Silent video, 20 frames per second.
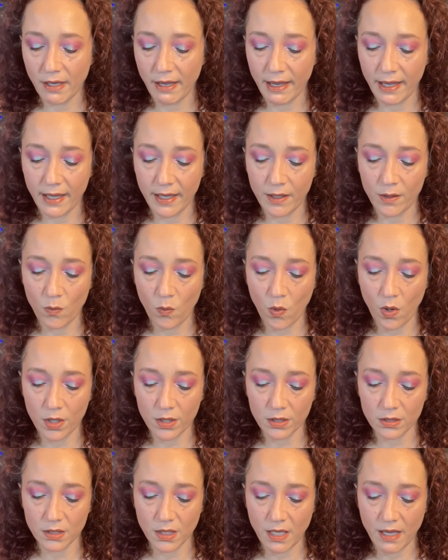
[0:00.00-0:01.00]
and
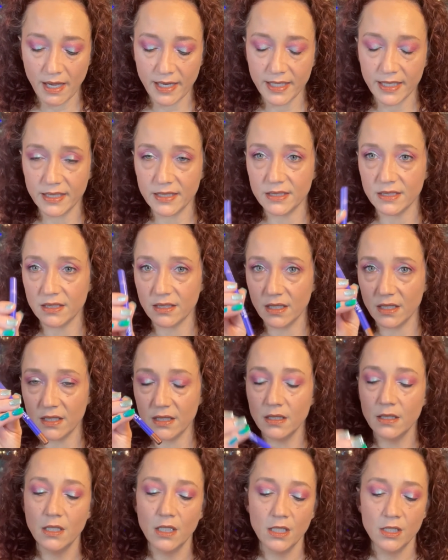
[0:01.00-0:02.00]
Waterline is the
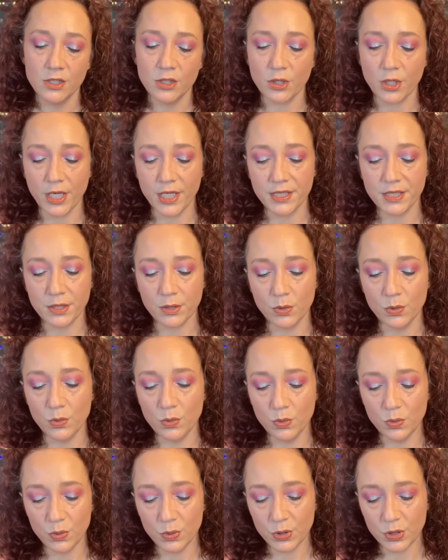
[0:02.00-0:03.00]
Trace
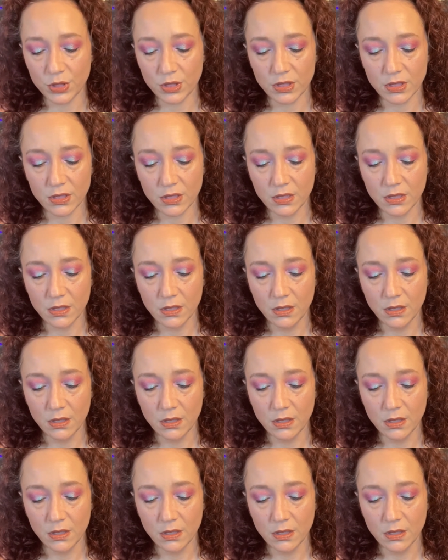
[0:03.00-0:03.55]
Loose